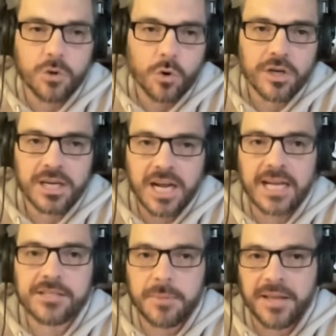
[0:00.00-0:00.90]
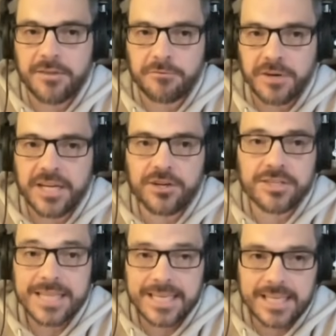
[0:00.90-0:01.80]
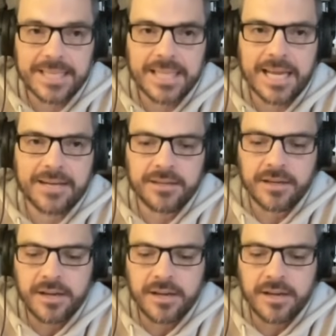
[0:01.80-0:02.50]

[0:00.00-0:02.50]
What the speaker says: organized by the fighters that he led